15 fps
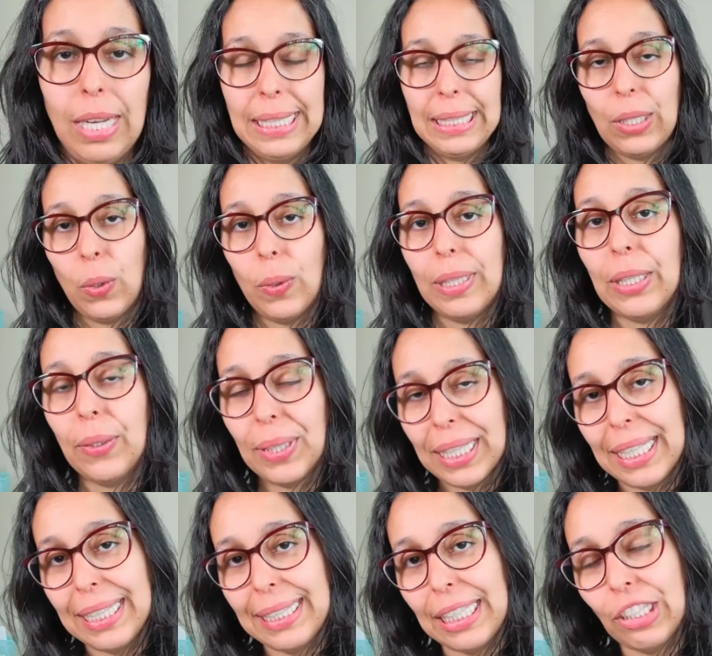So the
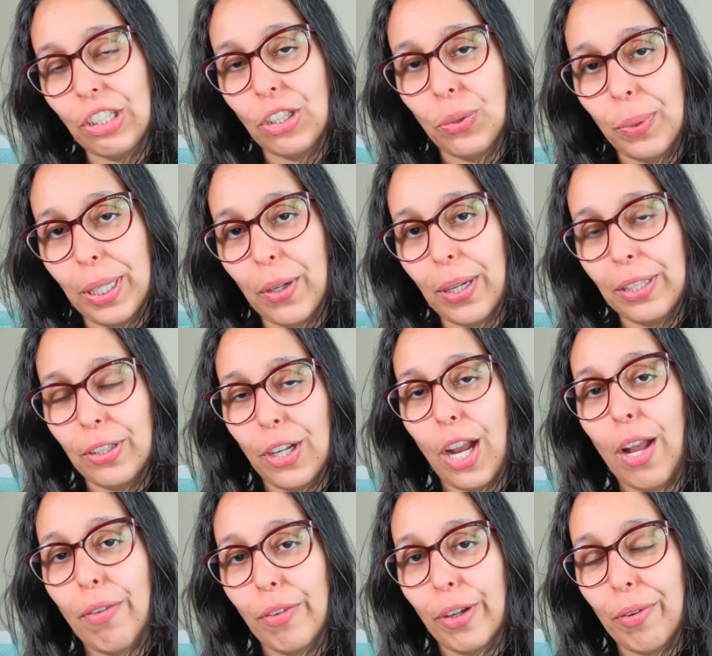organizations we are going to
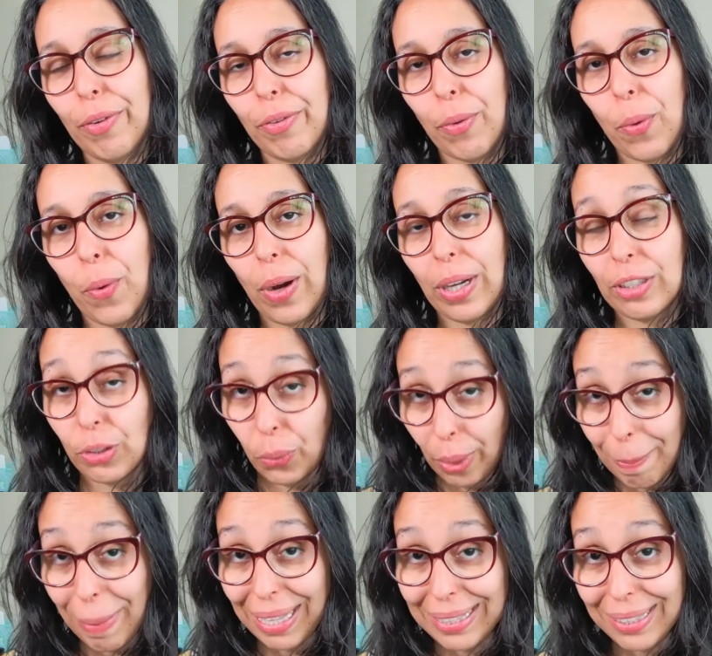cover for
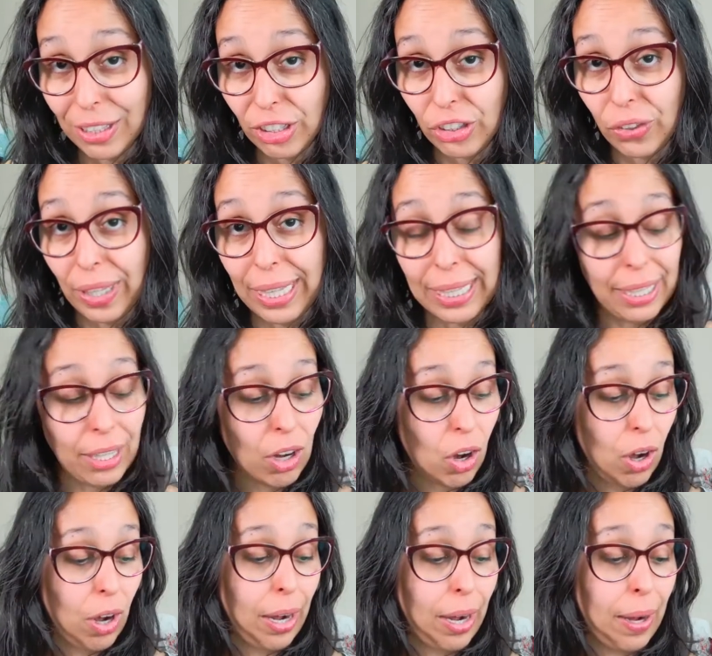Scrum Master training
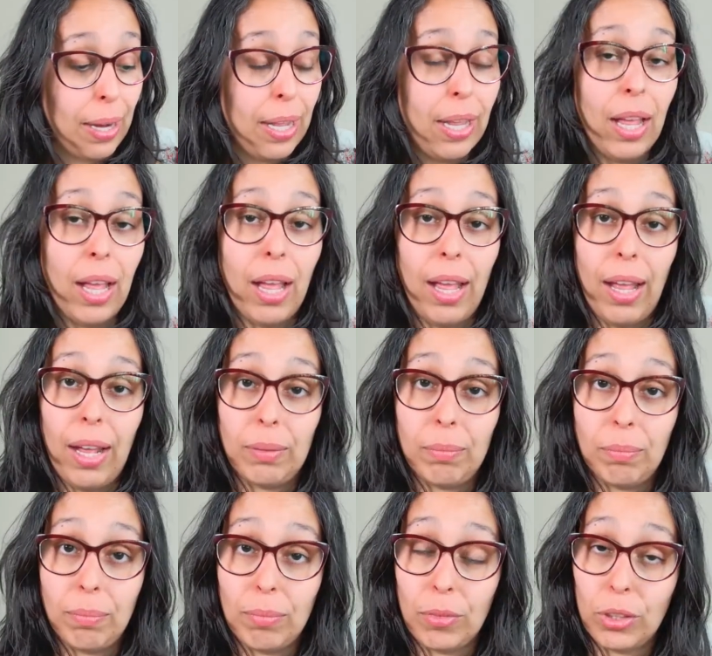are
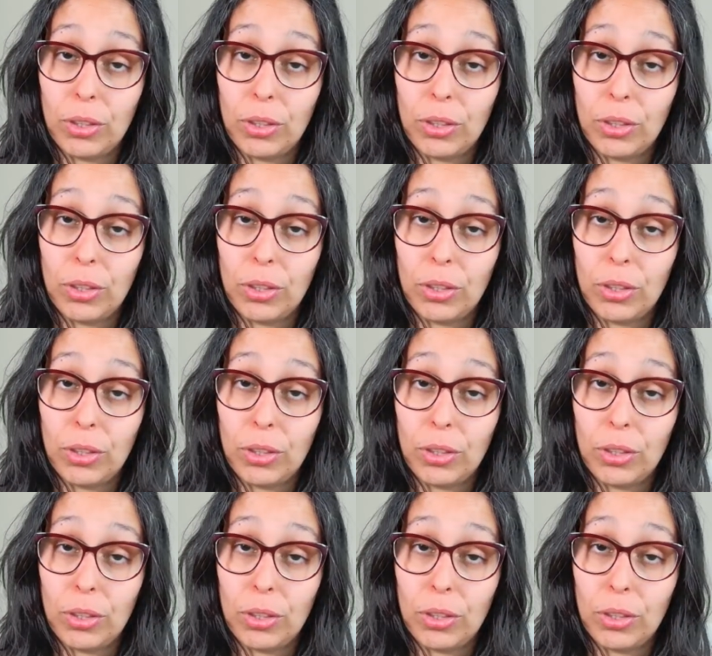um,